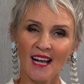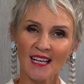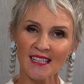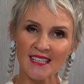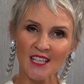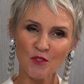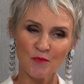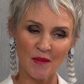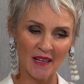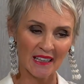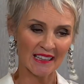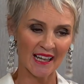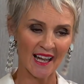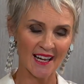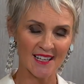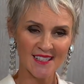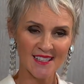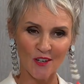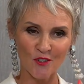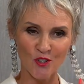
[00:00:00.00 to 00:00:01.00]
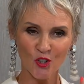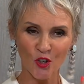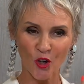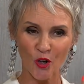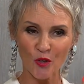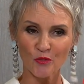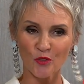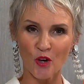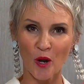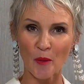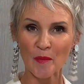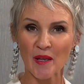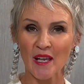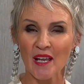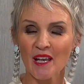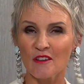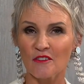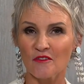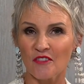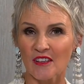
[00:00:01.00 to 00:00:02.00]
I teach my clients how to go from
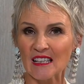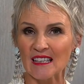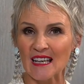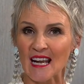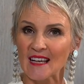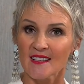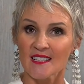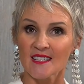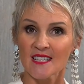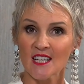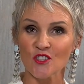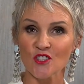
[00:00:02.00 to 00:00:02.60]
feeling like the